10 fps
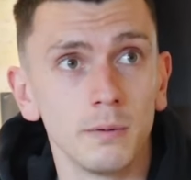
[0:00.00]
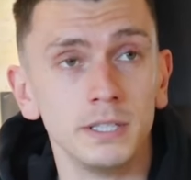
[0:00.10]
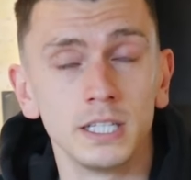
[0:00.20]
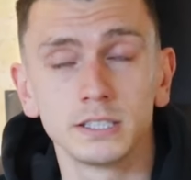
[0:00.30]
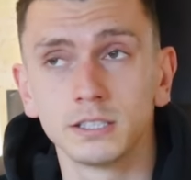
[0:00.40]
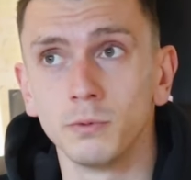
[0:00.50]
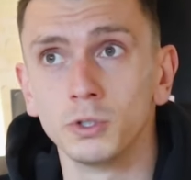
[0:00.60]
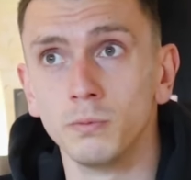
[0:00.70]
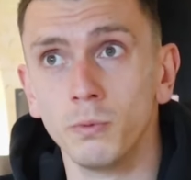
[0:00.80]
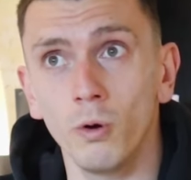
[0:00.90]
I mean, that's the
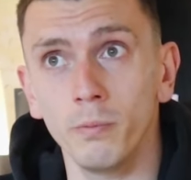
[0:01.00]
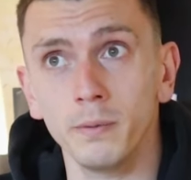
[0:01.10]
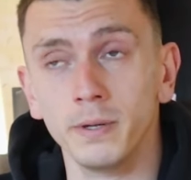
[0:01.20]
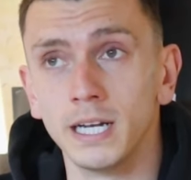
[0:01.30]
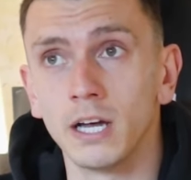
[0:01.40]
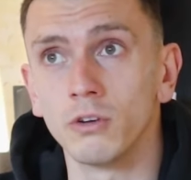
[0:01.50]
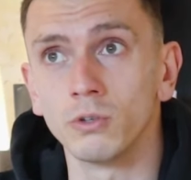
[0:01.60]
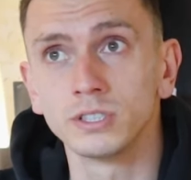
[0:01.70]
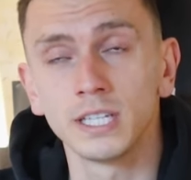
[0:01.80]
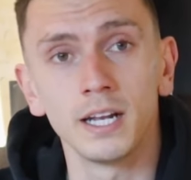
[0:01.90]
most important bit, being out there
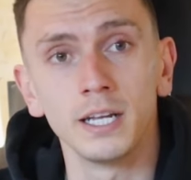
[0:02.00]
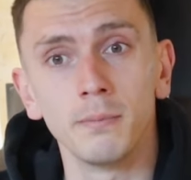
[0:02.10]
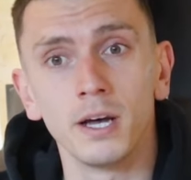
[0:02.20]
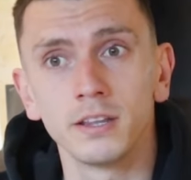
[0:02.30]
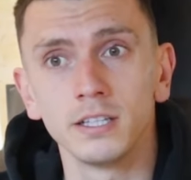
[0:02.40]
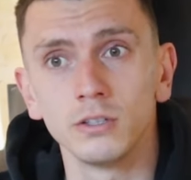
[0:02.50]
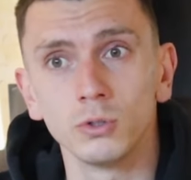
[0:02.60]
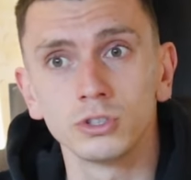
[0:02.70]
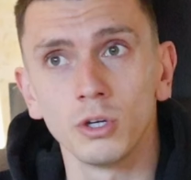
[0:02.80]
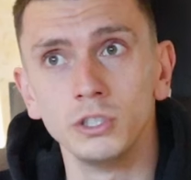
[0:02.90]
on a Saturday, but I think
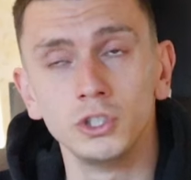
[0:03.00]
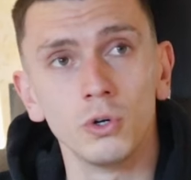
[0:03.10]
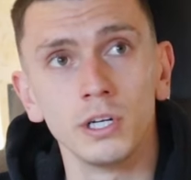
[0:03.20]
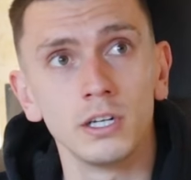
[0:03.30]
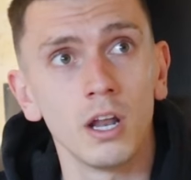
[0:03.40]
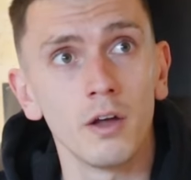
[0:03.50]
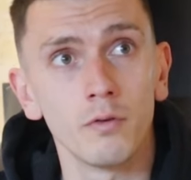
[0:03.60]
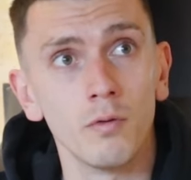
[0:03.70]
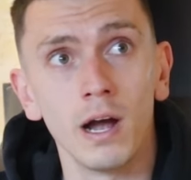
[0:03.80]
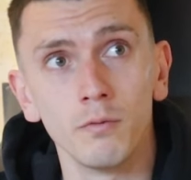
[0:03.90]
also enjoying
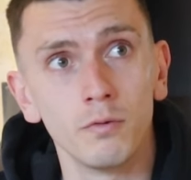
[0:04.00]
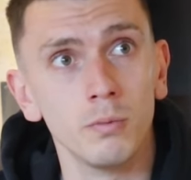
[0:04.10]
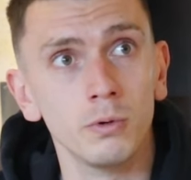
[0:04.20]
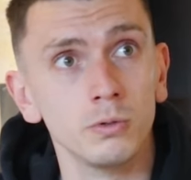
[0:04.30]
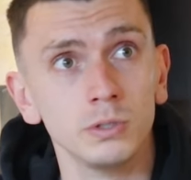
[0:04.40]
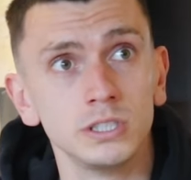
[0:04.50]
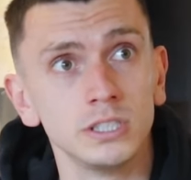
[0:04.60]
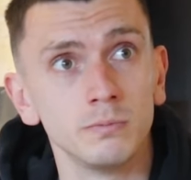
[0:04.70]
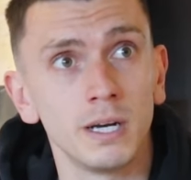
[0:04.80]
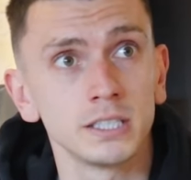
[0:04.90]
life around football, which
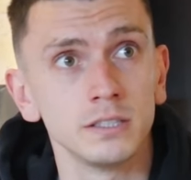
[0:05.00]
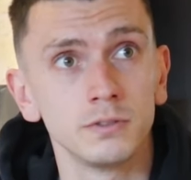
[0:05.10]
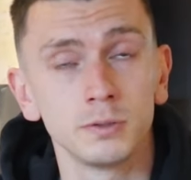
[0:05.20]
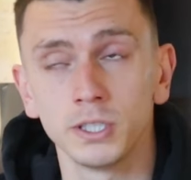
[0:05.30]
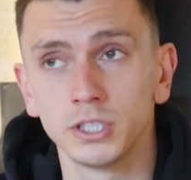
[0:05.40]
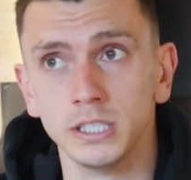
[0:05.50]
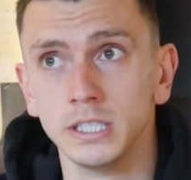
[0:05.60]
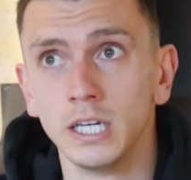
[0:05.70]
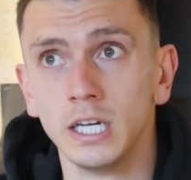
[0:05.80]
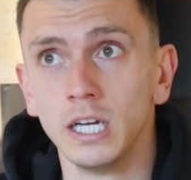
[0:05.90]
is massive, especially,